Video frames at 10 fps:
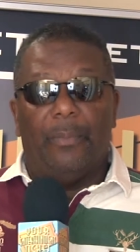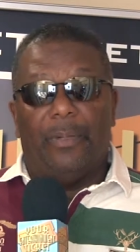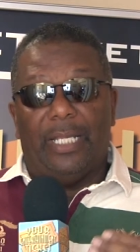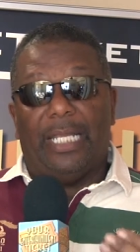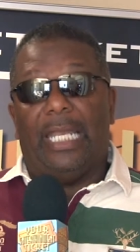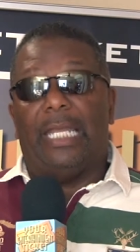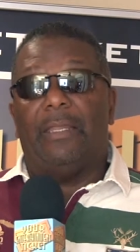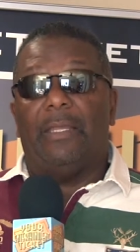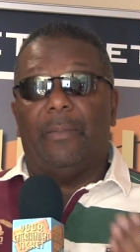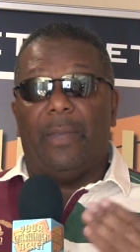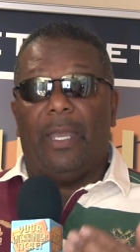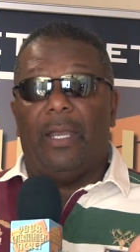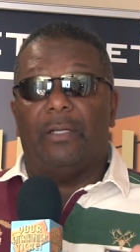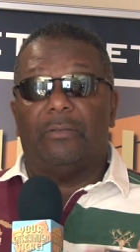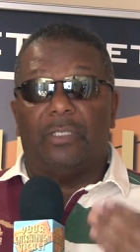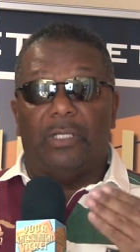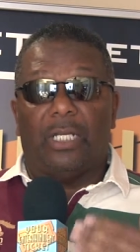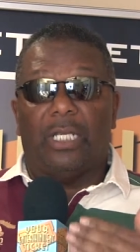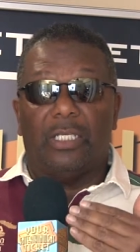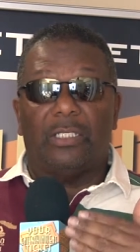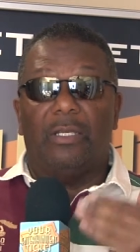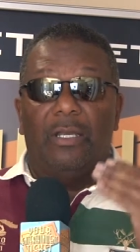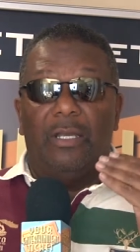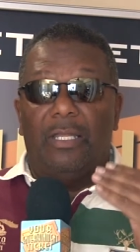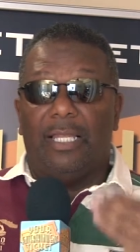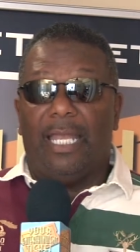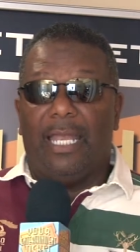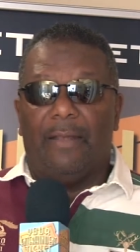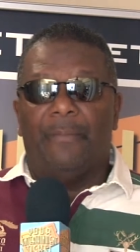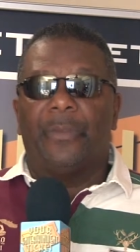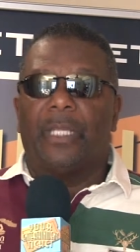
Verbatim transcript: But again, the mayor took his land.